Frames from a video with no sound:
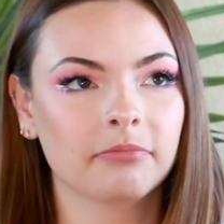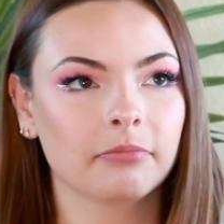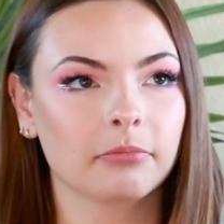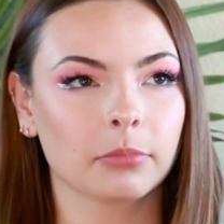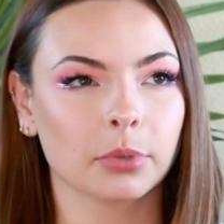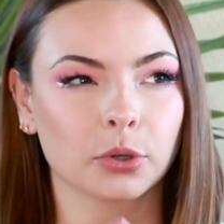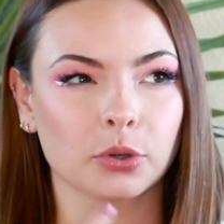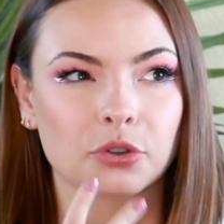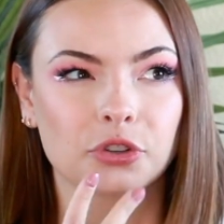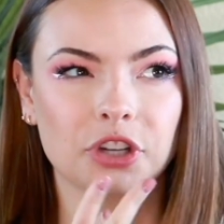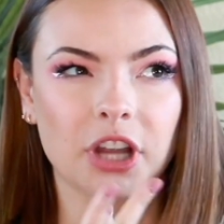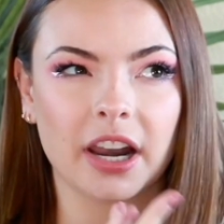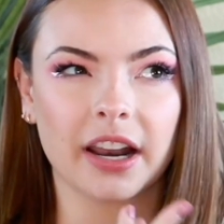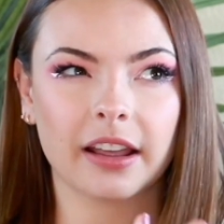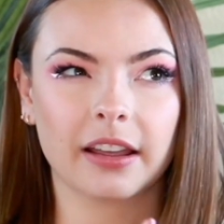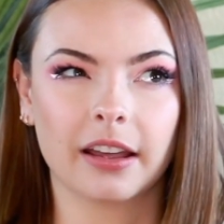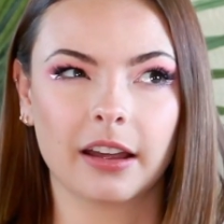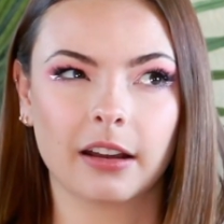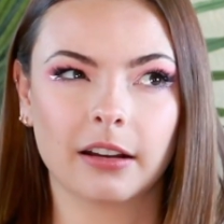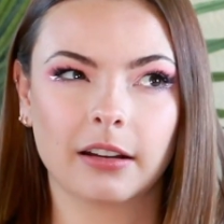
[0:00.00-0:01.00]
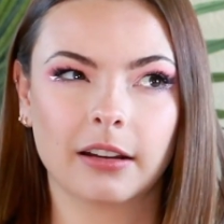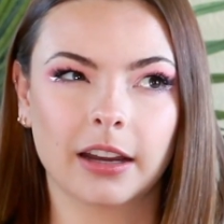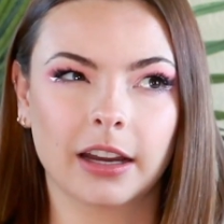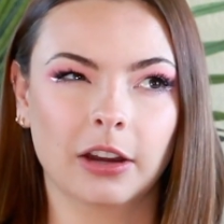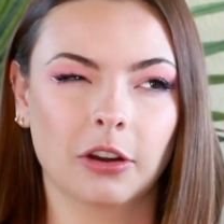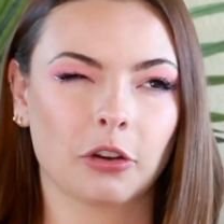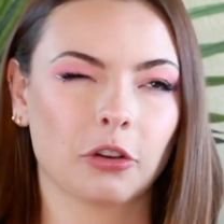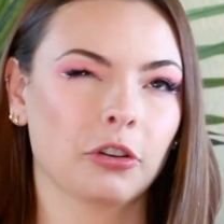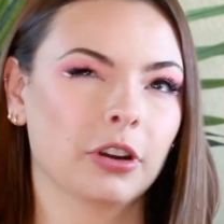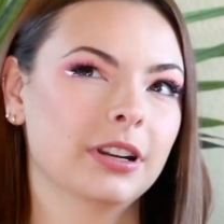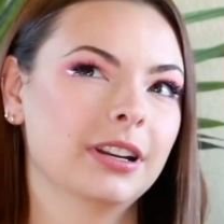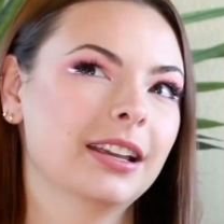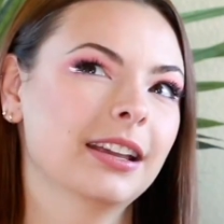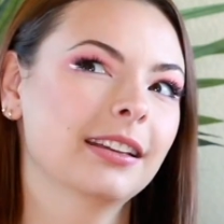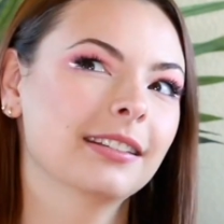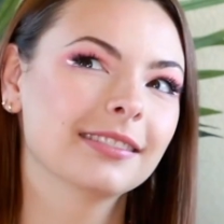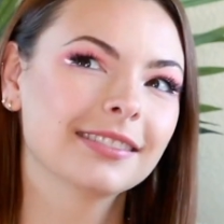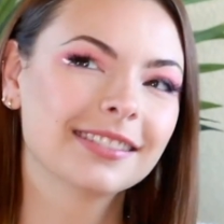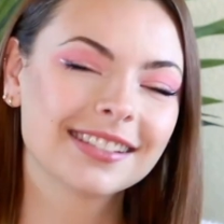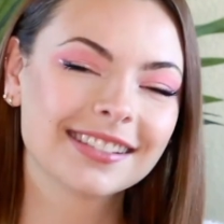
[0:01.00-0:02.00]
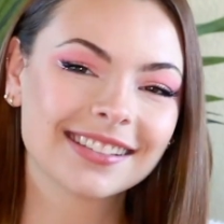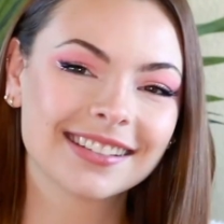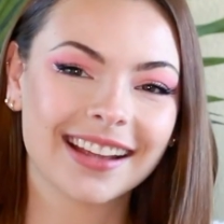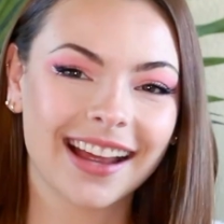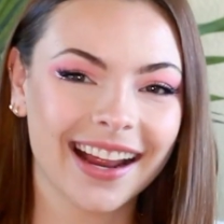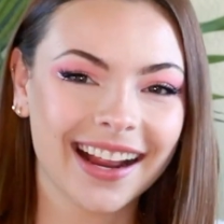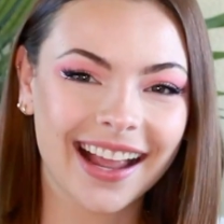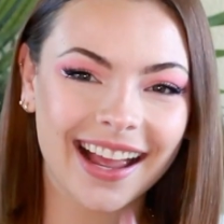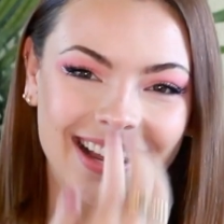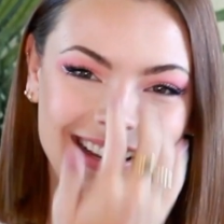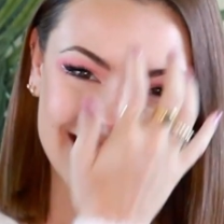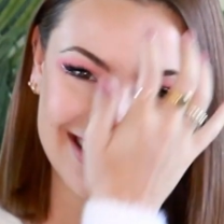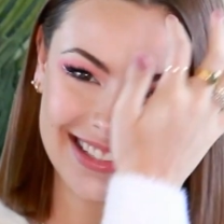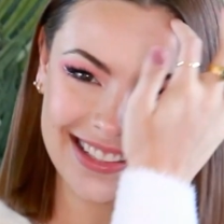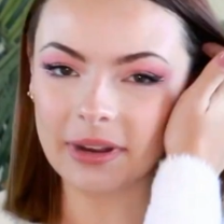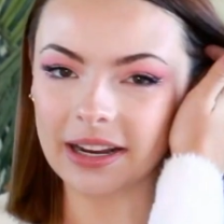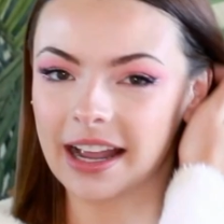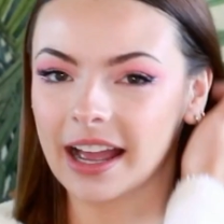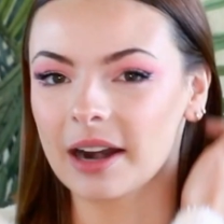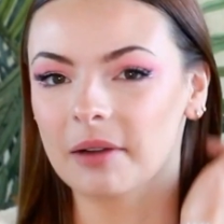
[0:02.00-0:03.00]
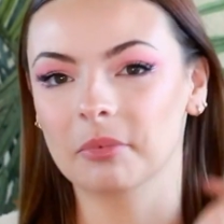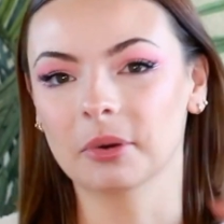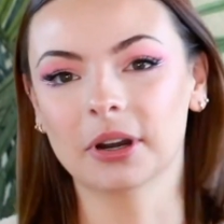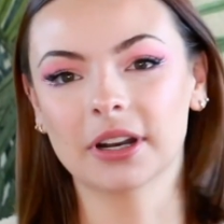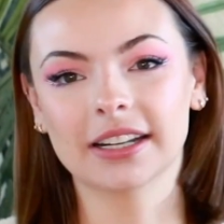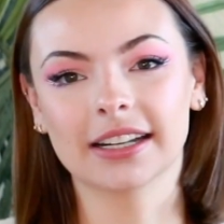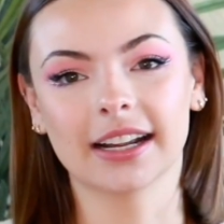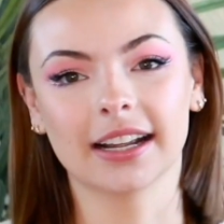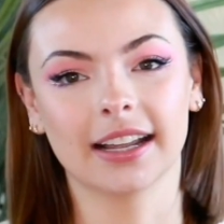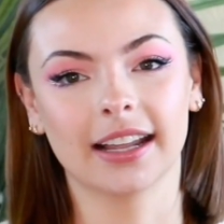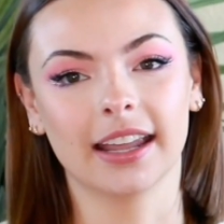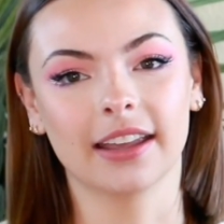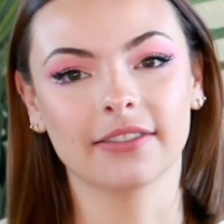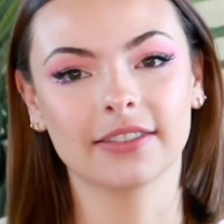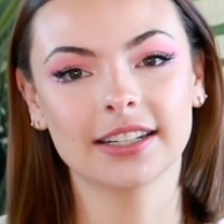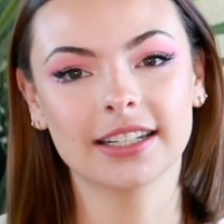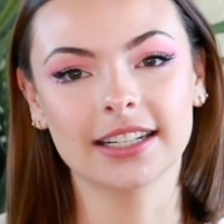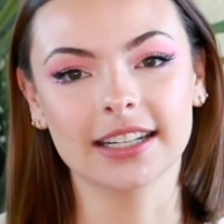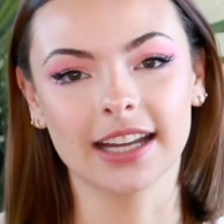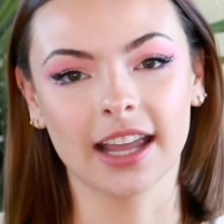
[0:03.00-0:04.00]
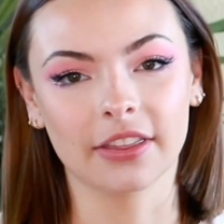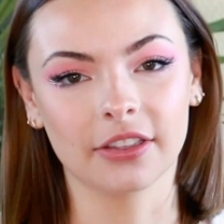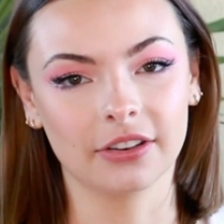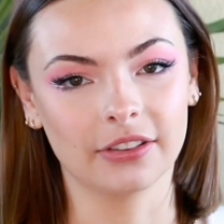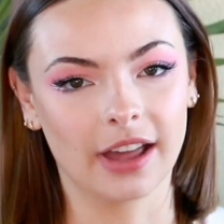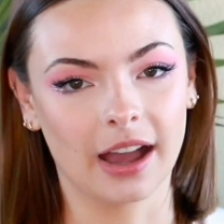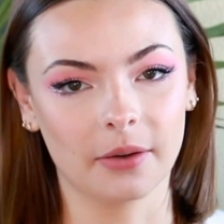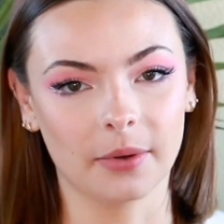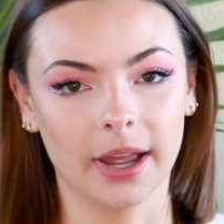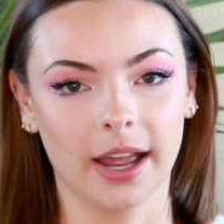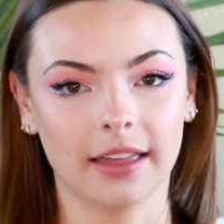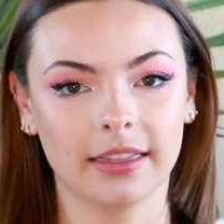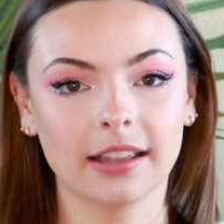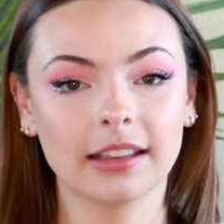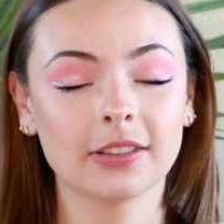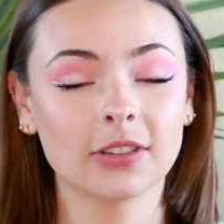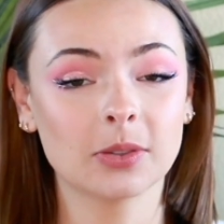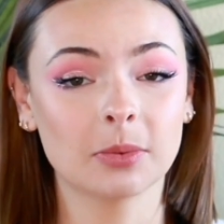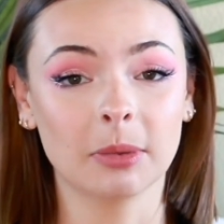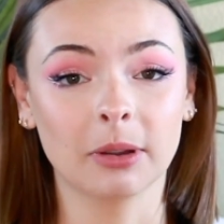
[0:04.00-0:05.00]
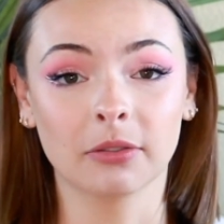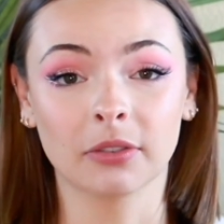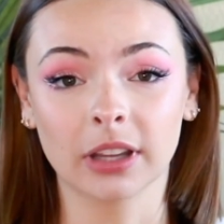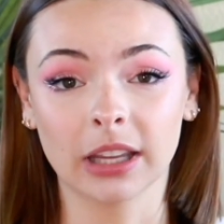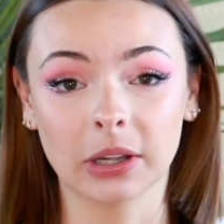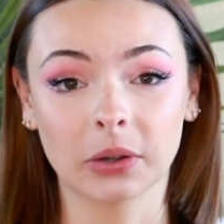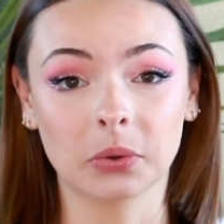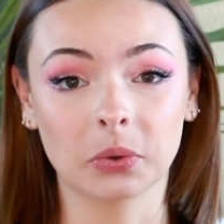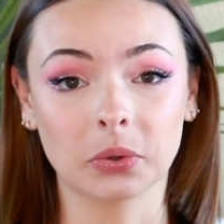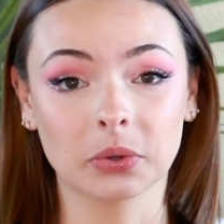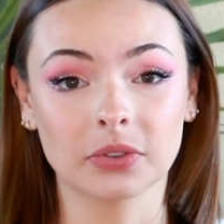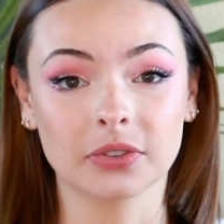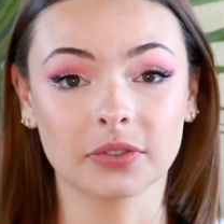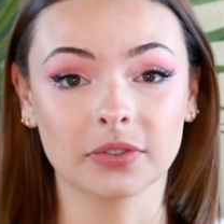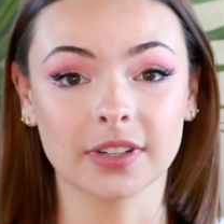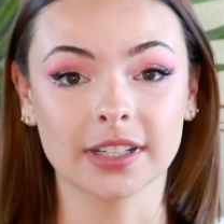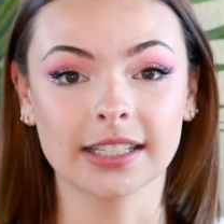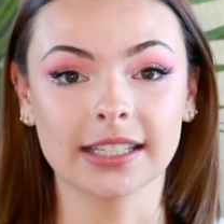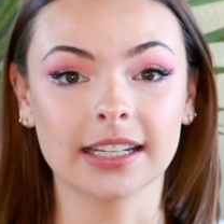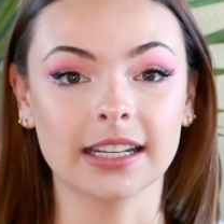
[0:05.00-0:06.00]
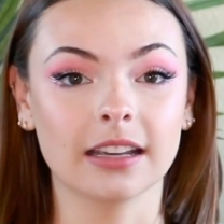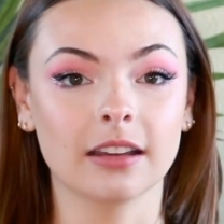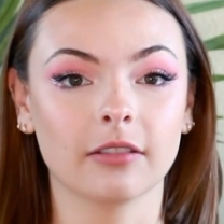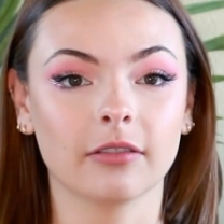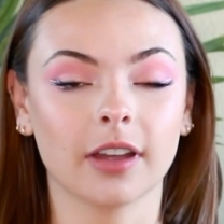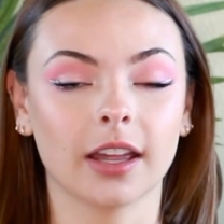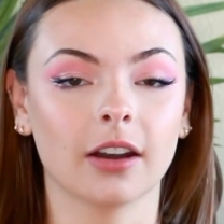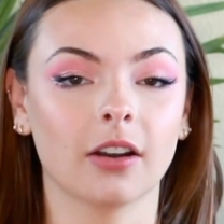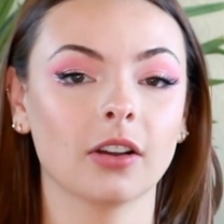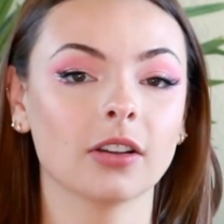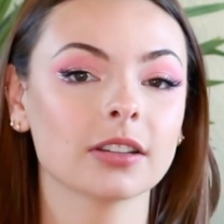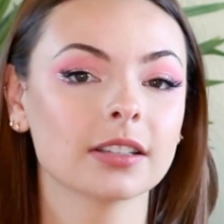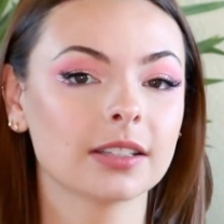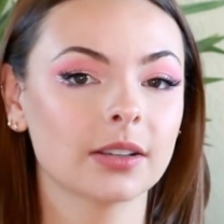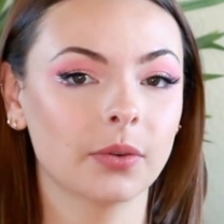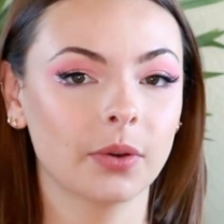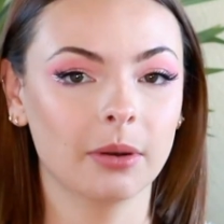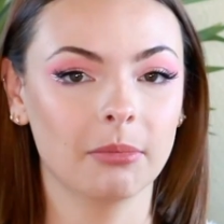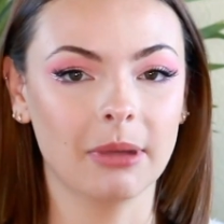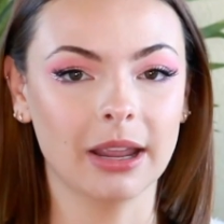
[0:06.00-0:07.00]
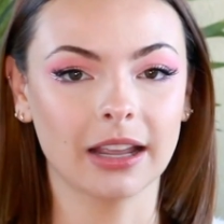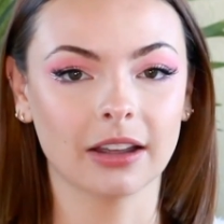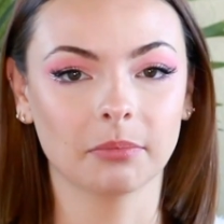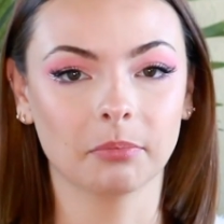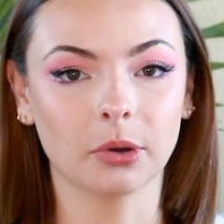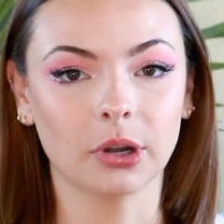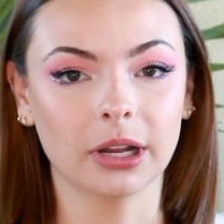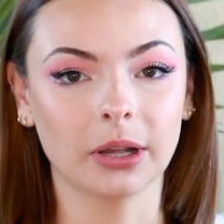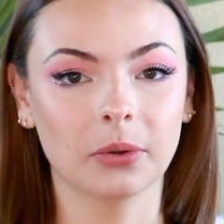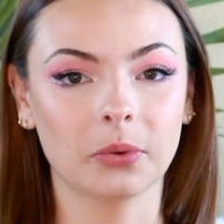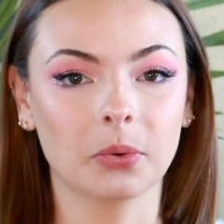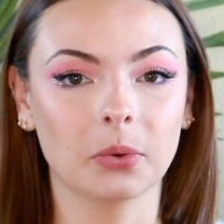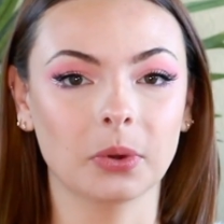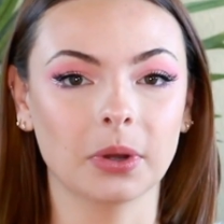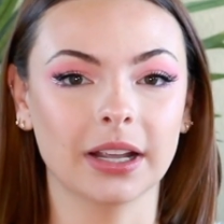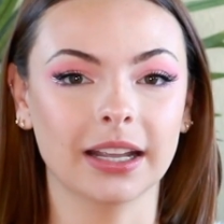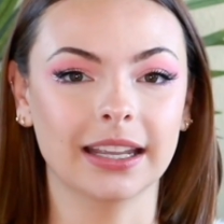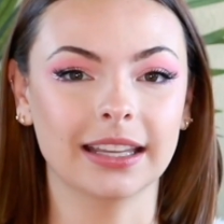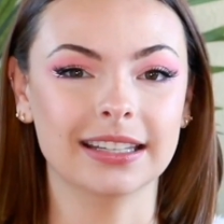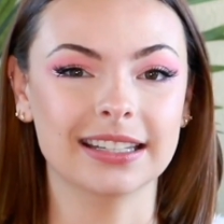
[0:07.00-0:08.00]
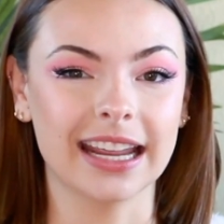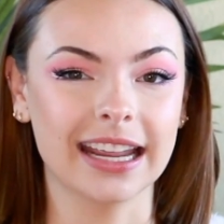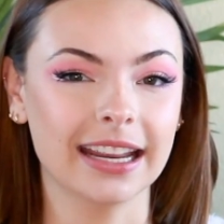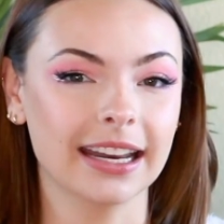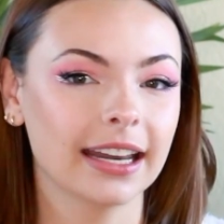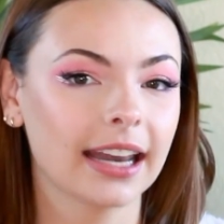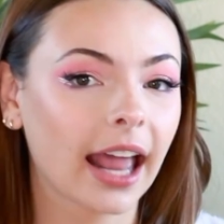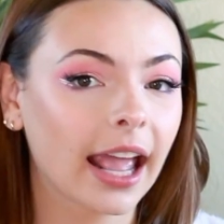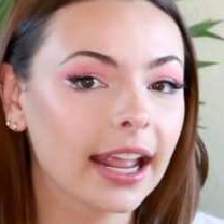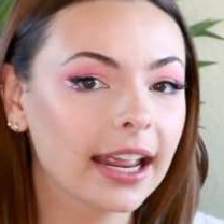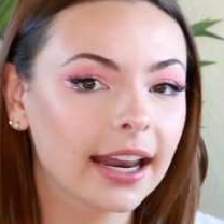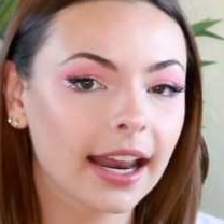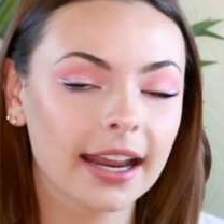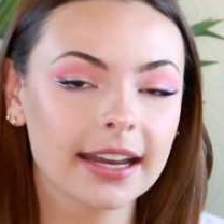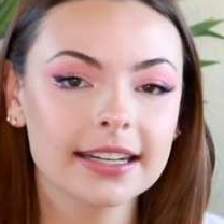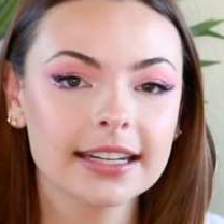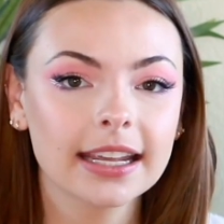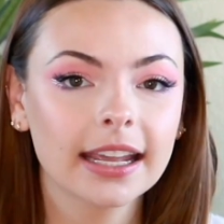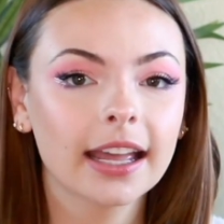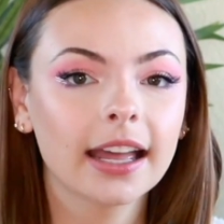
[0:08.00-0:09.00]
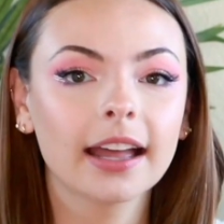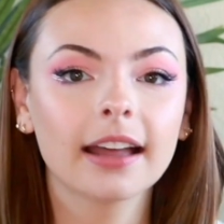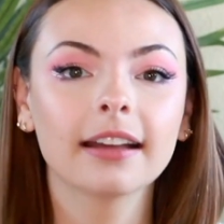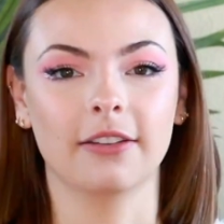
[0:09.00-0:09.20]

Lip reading: bruschetta ingredients, I guess, and kind of put a gift together that way. I think this would be really cool to receive and also would make a pretty cool date night idea.